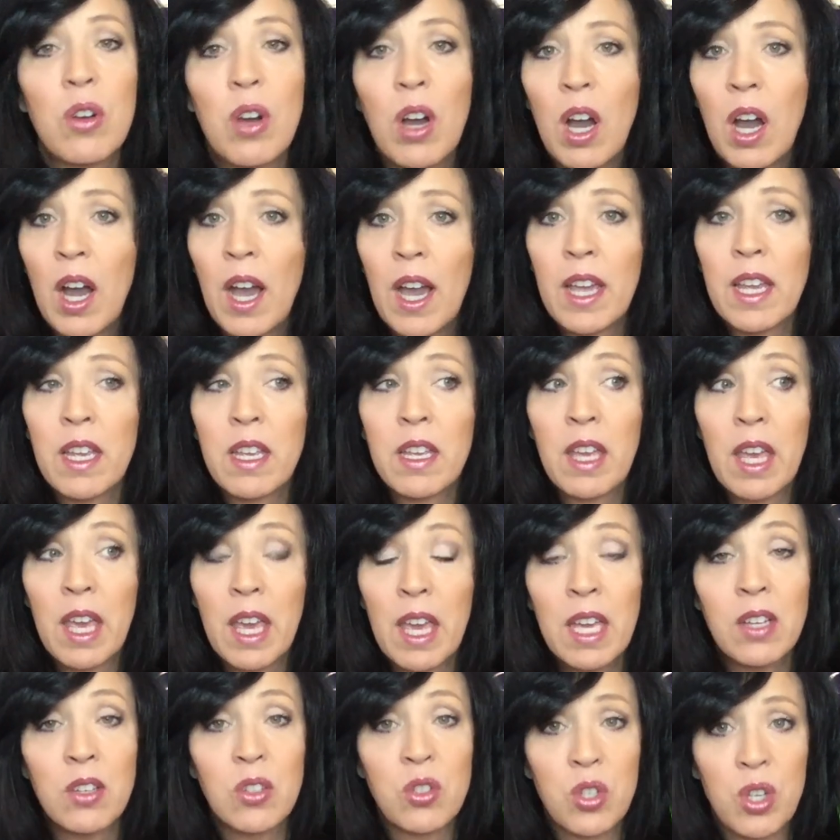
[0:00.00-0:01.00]
I
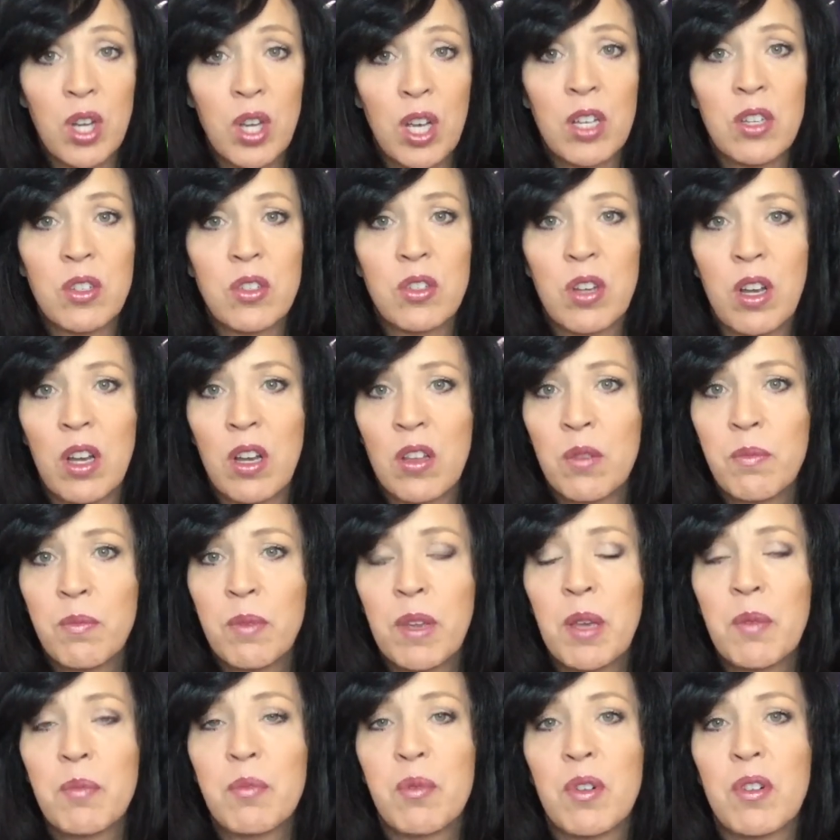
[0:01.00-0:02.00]
can't judge other
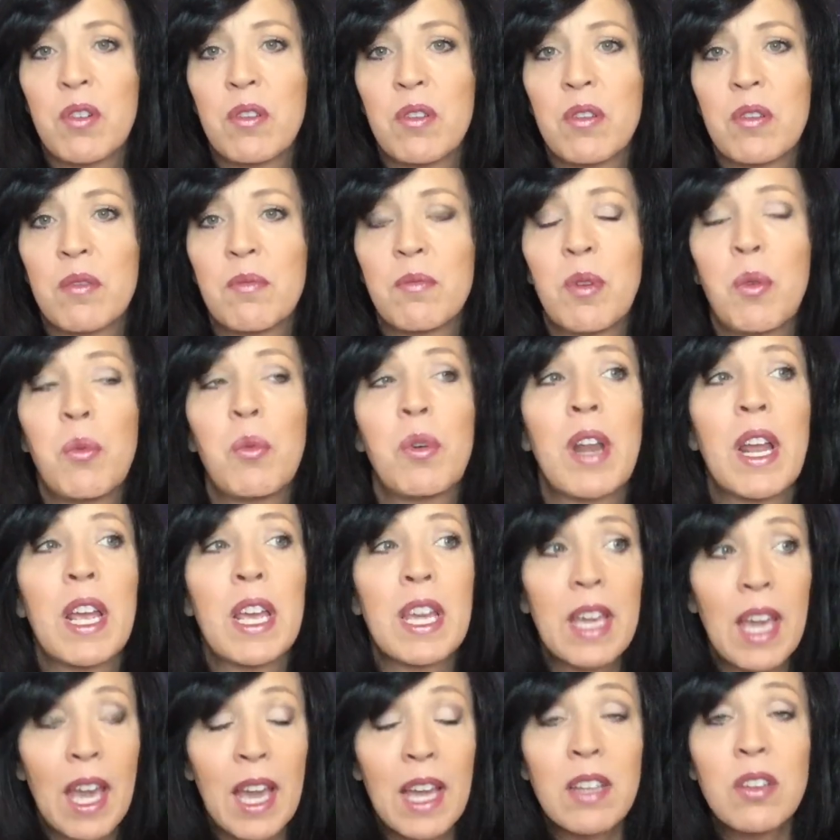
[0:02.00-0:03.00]
people, but what I
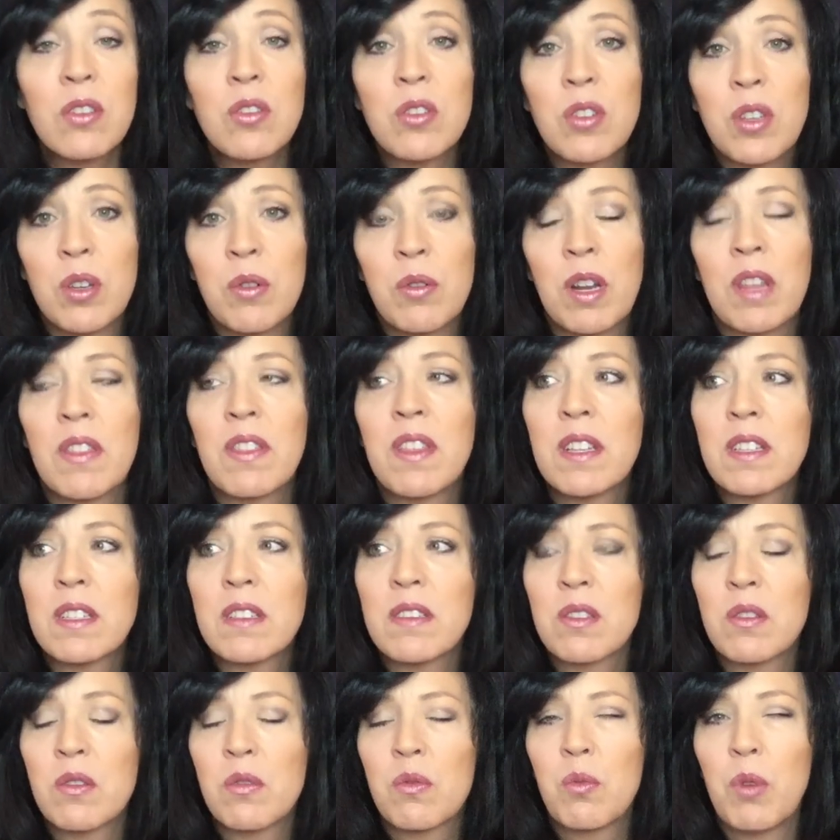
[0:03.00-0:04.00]
can do, and I think
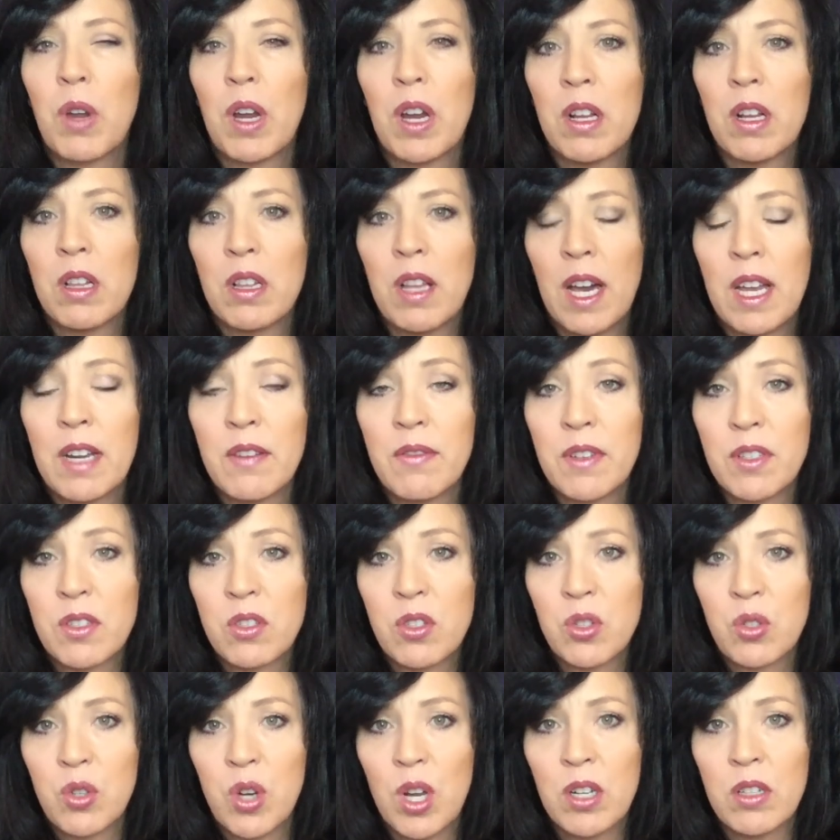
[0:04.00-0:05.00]
this is where a lot of us
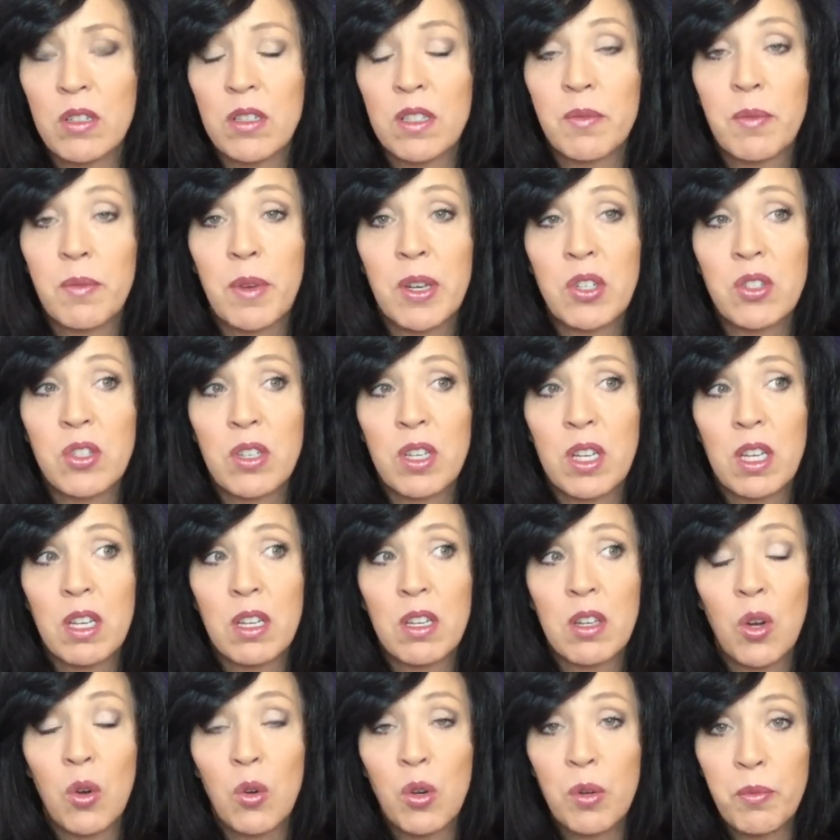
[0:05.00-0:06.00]
struggle, especially
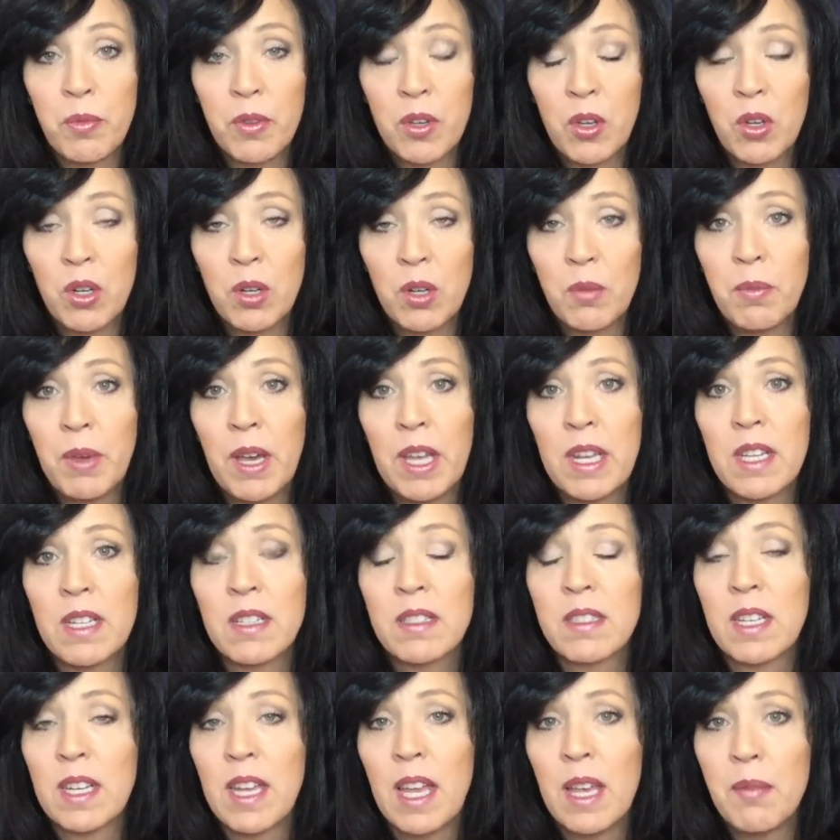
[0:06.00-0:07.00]

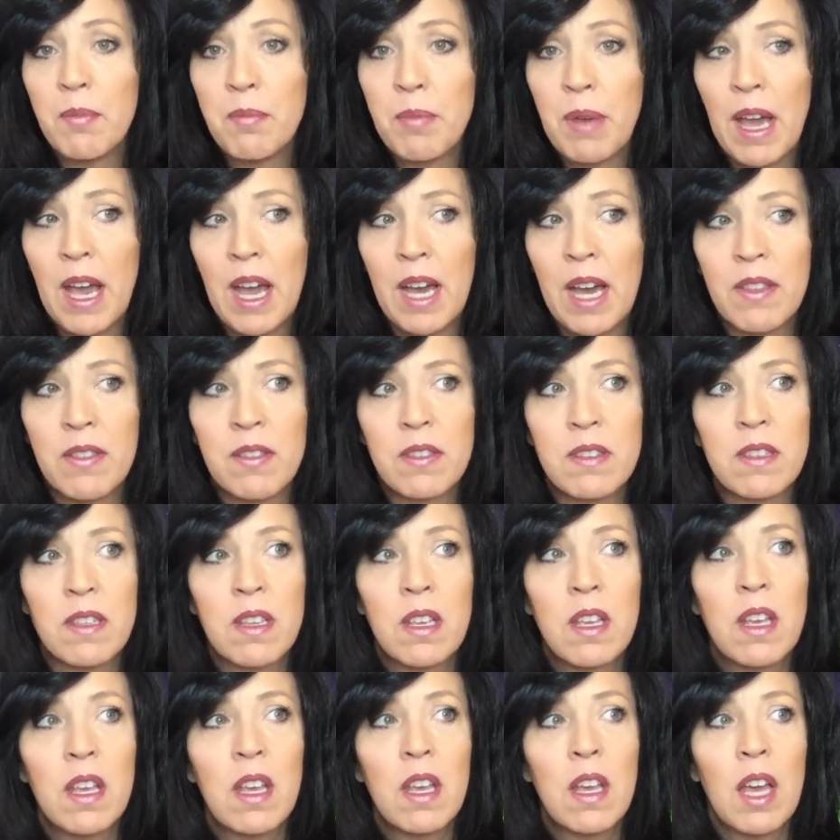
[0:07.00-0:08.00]
codependents and empaths,
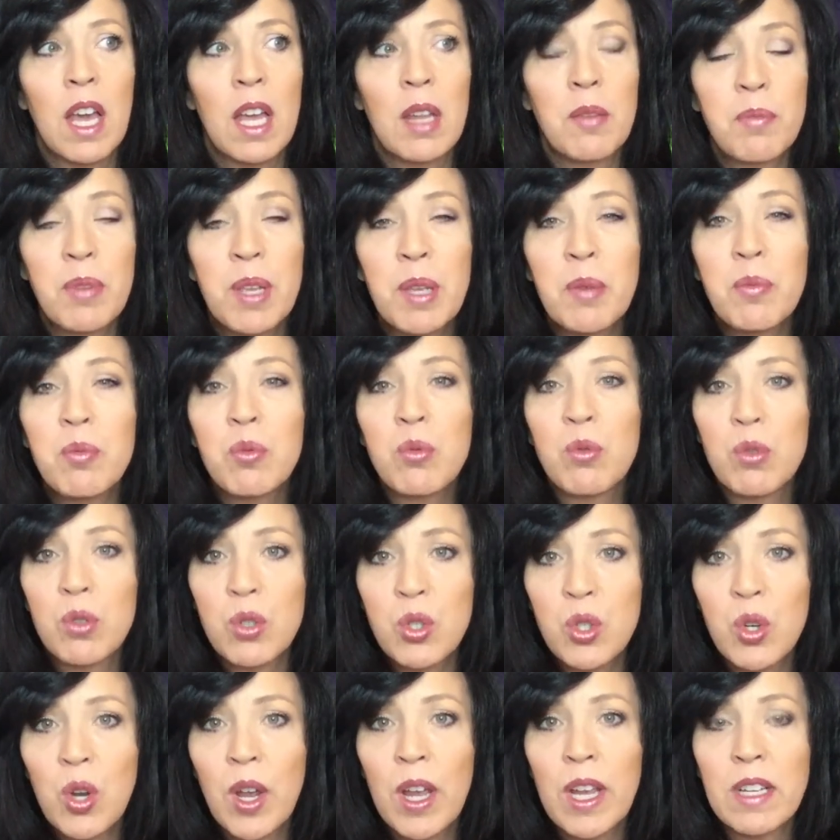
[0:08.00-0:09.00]
and people are
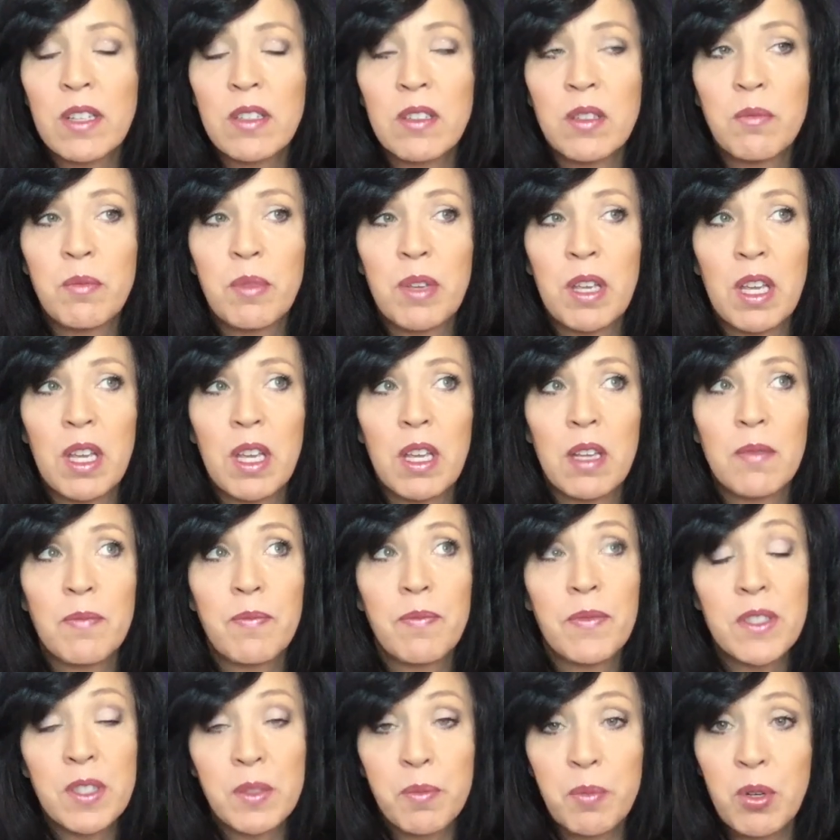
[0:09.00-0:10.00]
trying to be
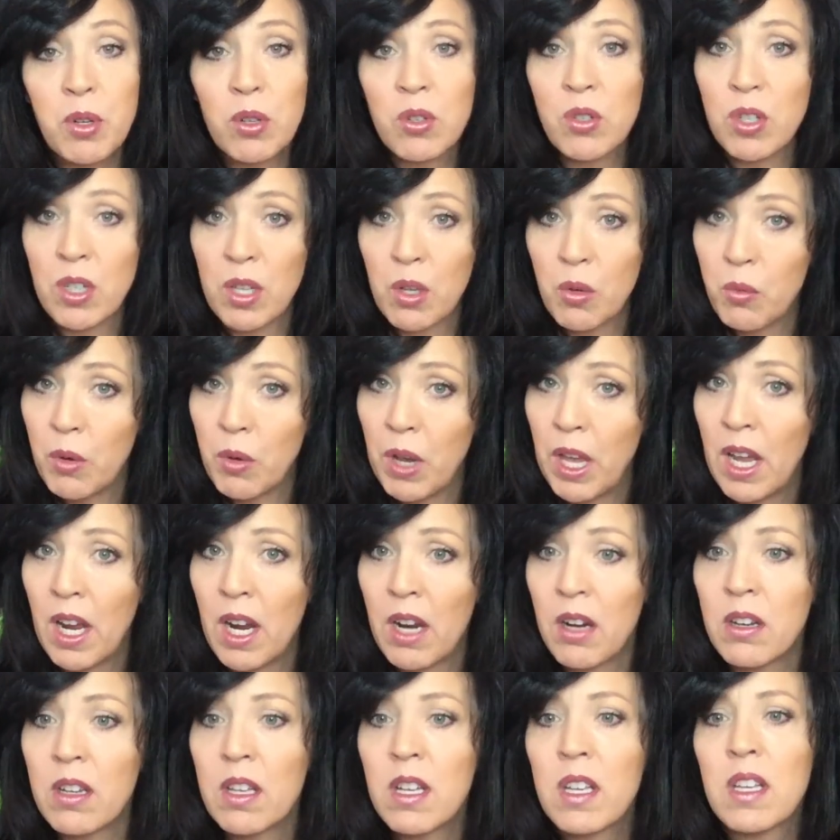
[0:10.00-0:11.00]
spiritually
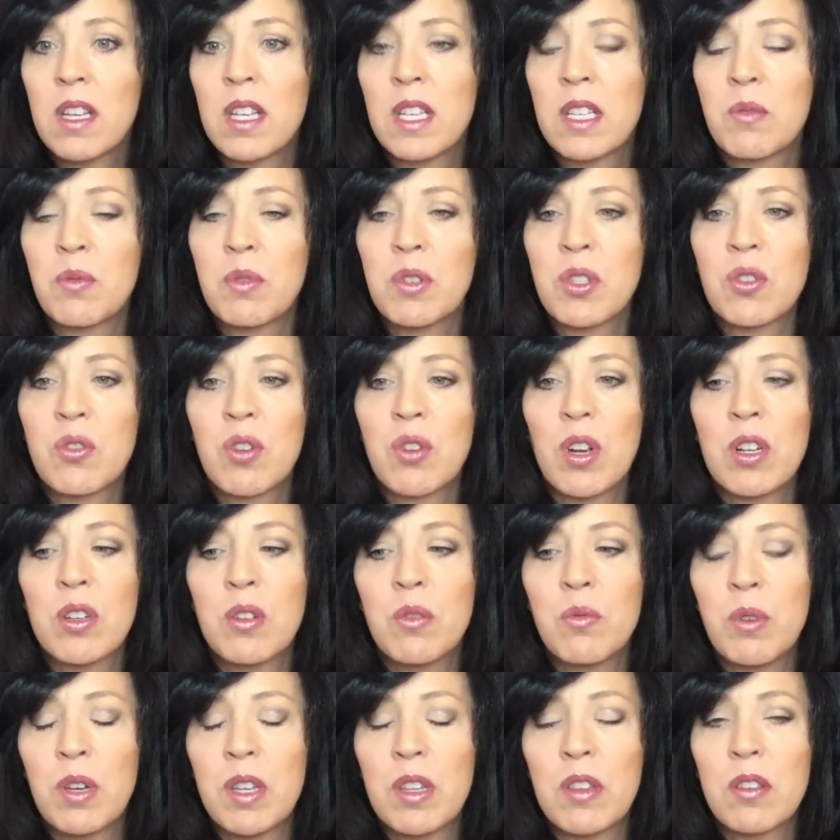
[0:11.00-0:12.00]
aware is we
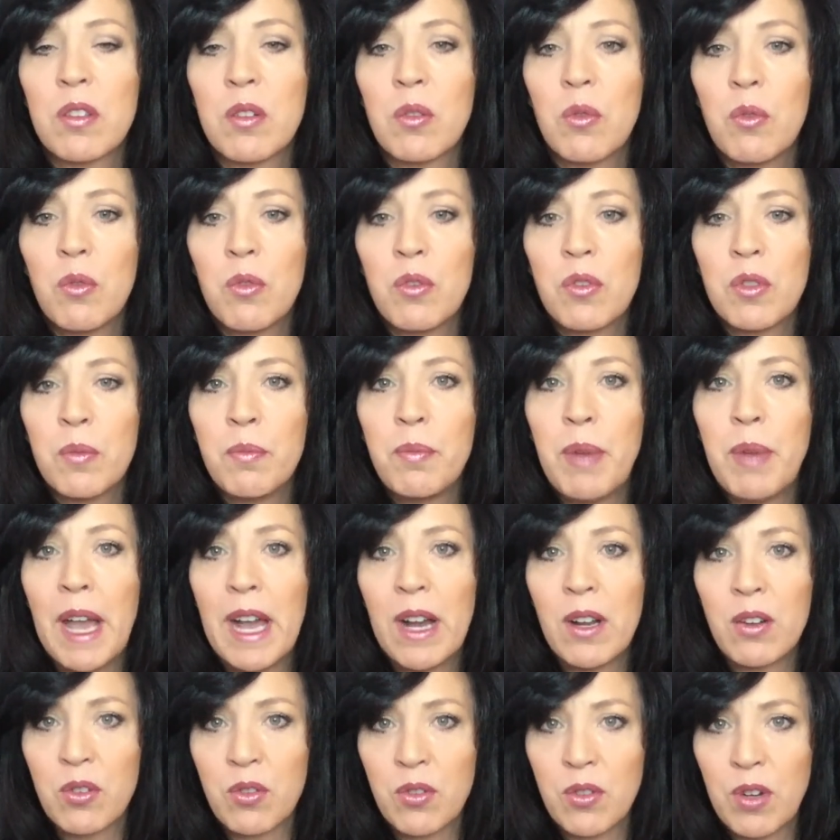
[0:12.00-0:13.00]
struggle with the
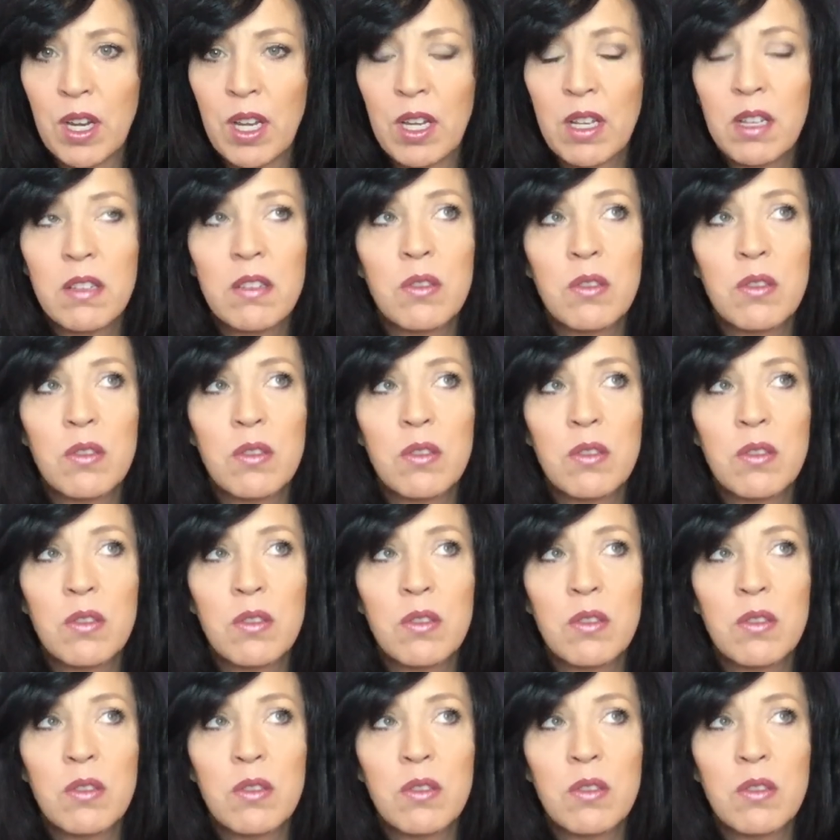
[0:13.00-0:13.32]
boundary.